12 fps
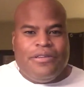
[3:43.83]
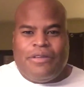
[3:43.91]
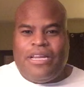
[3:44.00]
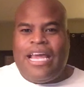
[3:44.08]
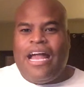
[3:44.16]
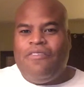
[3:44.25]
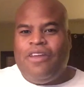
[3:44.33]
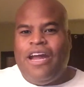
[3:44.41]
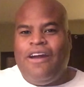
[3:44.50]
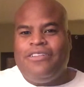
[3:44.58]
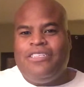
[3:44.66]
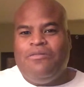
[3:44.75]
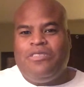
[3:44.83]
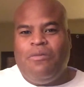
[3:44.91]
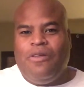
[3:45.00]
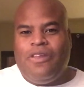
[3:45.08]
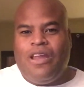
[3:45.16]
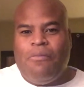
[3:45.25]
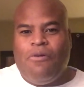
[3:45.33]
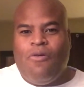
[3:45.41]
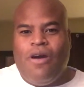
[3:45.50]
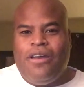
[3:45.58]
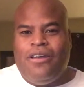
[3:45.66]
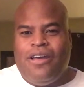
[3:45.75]
And Calvin Harris seems to be the number
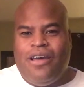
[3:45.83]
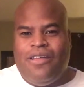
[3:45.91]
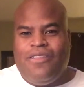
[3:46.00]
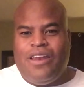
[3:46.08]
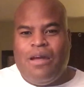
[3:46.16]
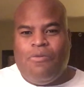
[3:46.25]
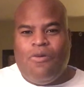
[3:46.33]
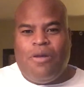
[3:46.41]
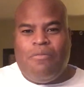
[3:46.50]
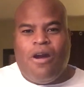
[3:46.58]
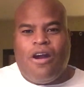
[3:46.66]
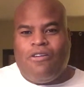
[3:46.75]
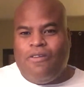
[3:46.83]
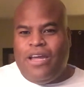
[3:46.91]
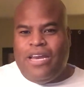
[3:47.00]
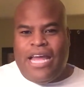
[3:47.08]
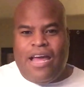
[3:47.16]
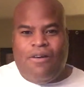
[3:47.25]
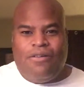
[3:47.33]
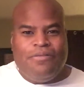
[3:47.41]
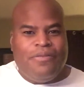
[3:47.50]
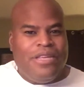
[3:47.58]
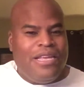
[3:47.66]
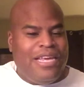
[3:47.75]
one mark right now.
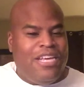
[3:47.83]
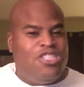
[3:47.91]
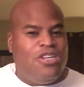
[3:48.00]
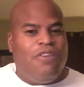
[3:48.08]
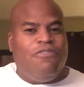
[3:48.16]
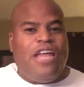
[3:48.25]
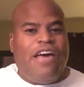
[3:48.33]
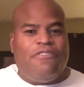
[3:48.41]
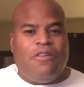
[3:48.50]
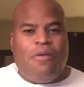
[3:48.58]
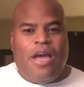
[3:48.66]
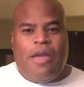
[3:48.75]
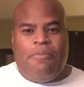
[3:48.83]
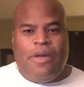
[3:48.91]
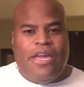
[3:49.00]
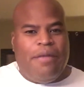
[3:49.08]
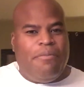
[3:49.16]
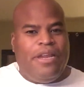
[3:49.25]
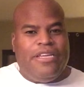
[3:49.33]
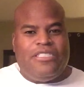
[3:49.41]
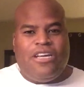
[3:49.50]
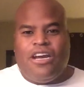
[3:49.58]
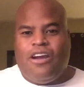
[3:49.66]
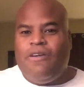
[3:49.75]
He should have left, in my opinion, but he
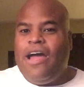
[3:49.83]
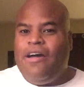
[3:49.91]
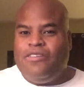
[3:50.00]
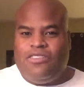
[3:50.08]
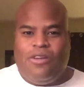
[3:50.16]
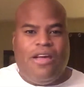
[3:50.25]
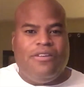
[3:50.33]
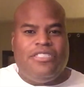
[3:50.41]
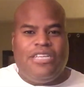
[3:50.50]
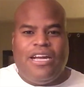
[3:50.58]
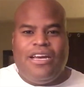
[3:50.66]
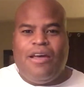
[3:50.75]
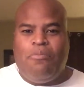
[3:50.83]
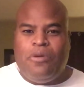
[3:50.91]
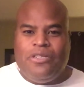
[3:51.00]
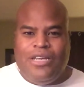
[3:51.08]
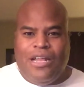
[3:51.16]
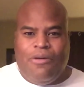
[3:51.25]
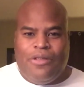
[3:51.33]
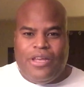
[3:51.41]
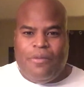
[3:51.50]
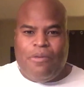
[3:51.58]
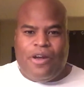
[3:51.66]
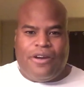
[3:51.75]
stuck around. So now suck it up and deal with
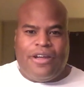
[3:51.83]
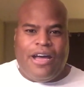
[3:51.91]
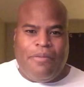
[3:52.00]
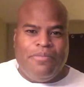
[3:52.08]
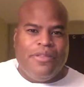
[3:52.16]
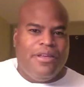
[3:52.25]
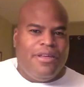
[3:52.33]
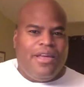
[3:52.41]
it, Buttercup.